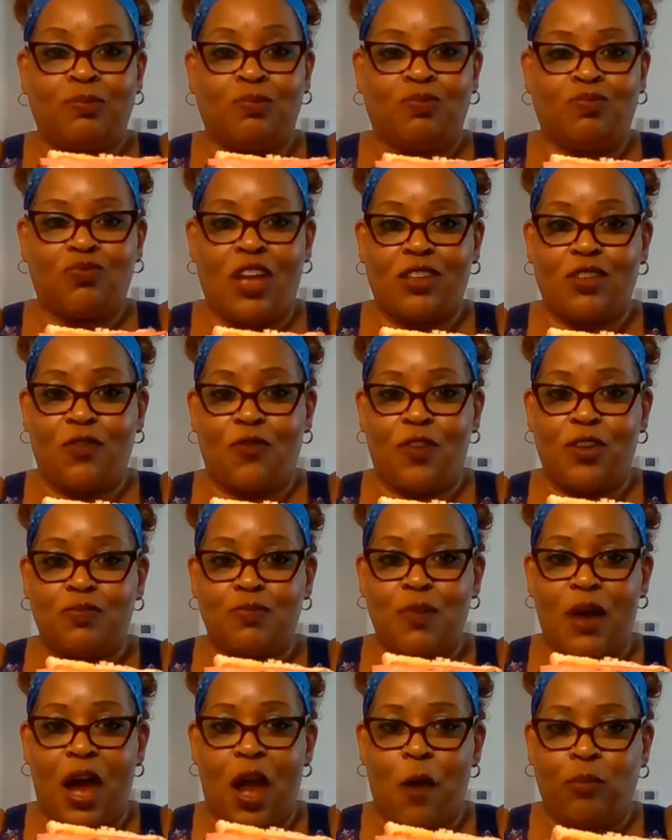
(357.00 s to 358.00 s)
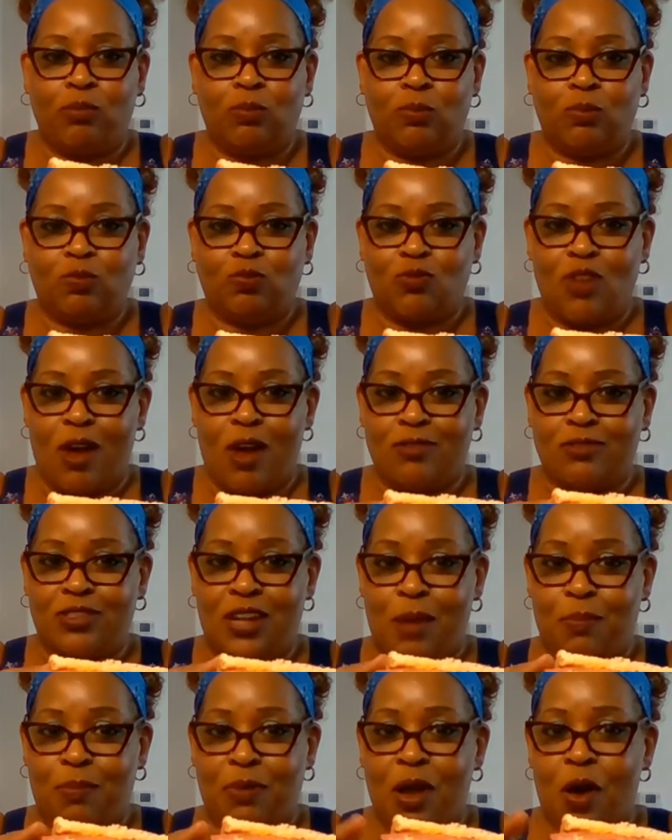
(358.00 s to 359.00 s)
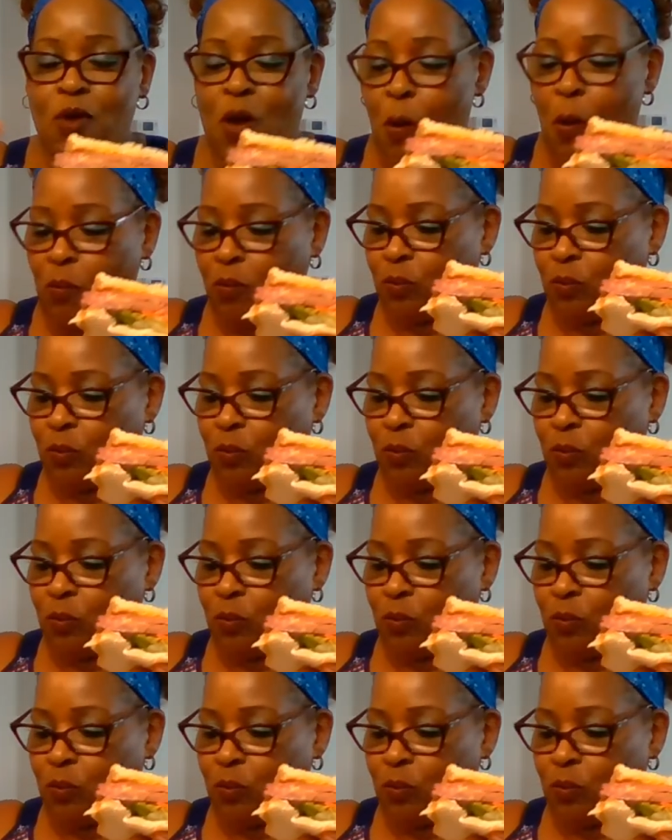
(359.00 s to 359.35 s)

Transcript: Take the first bite. Y'all see that Bologna?